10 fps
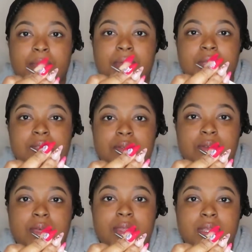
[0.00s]

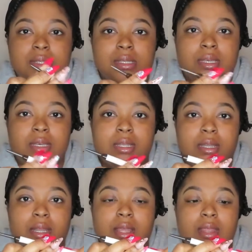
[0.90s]
pencil on this
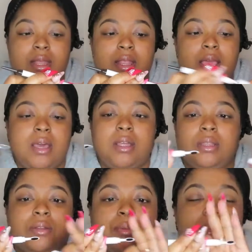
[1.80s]
end and then like a
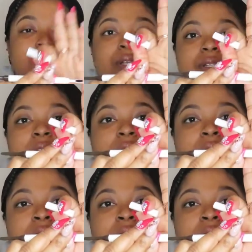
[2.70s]
little brush